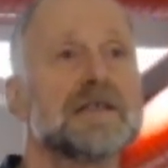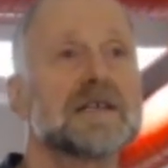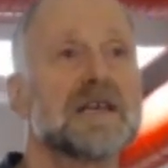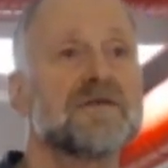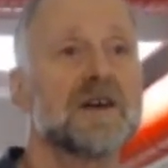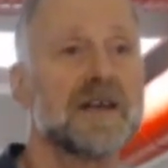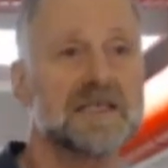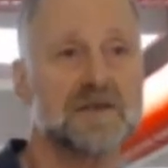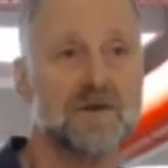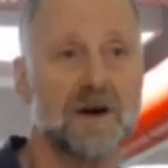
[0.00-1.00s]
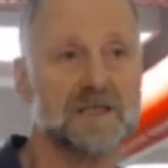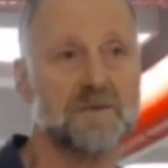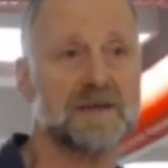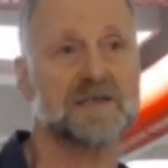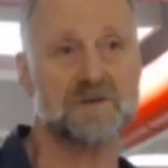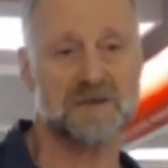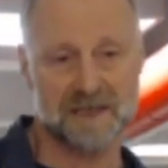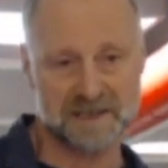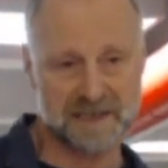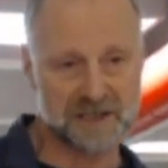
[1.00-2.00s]
And I'll give you a nice cross
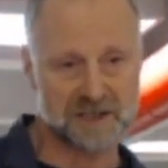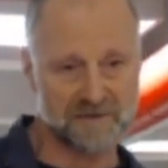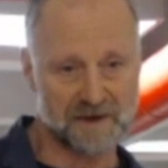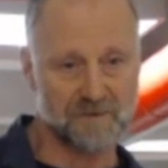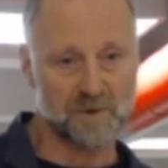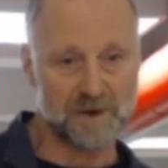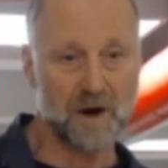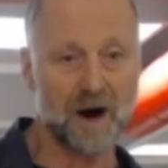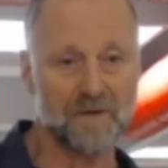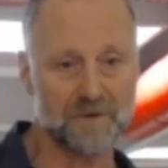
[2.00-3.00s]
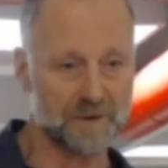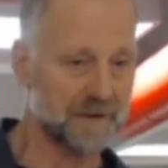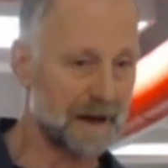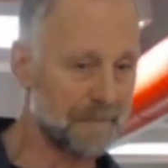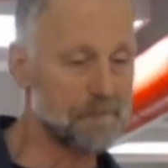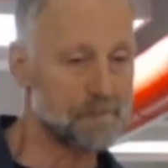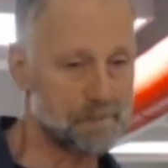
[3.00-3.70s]
section of what we offer with that.